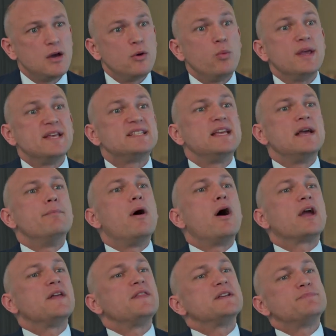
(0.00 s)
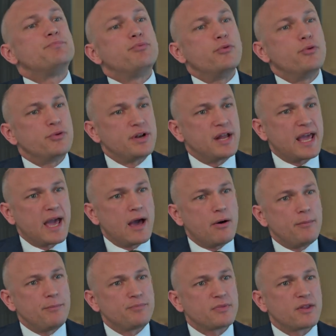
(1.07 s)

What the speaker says: We see a market that's broadening out.